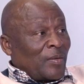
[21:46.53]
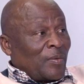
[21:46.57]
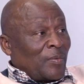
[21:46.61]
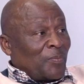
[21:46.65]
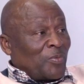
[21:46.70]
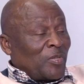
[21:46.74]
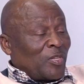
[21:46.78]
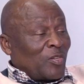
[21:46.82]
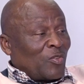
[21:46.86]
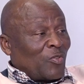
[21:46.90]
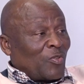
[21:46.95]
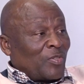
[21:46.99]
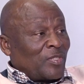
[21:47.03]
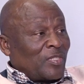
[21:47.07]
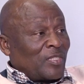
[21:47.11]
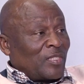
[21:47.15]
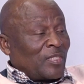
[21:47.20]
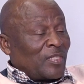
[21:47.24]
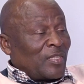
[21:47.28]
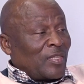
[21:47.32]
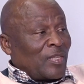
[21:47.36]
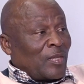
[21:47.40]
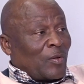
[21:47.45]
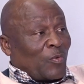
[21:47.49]
periods,
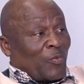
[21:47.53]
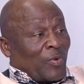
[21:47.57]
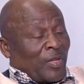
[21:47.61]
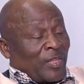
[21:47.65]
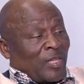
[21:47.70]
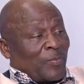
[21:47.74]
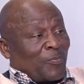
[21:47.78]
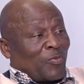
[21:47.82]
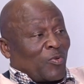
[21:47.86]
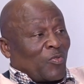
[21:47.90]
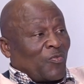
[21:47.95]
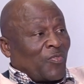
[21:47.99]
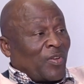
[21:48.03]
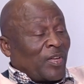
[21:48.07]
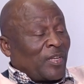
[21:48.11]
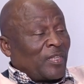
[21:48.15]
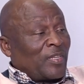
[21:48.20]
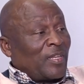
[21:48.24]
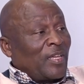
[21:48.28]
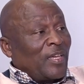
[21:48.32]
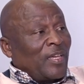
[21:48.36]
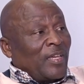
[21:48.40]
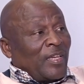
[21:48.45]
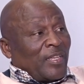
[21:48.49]
that where they provide
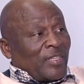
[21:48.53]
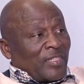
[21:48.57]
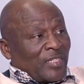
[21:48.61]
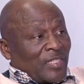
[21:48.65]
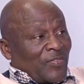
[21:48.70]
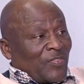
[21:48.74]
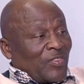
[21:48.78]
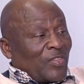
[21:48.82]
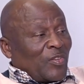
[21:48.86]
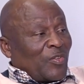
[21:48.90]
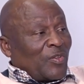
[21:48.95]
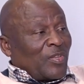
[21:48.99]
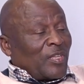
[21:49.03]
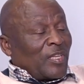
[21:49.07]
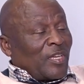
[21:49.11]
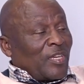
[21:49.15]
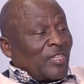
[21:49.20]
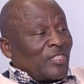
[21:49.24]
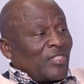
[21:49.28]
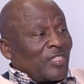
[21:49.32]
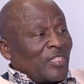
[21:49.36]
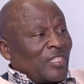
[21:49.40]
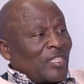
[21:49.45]
civic education,